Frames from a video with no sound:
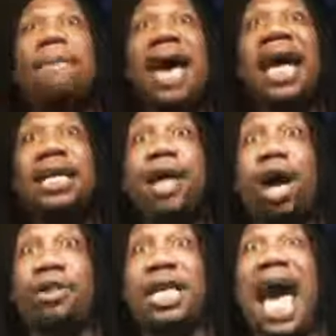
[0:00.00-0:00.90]
Men
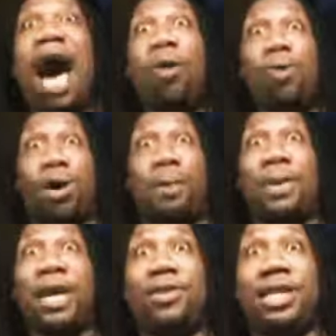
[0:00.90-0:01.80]
are the outward
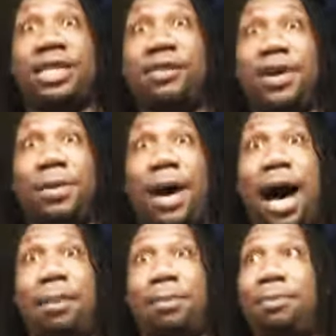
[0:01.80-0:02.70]
appearance of hip
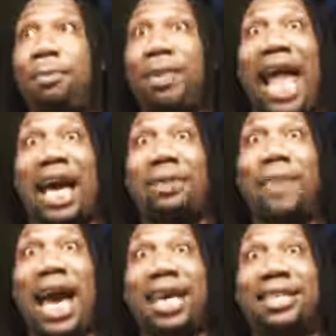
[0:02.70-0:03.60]
hop, black
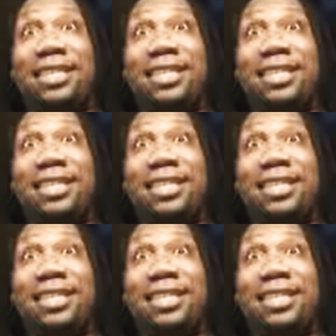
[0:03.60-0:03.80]
men.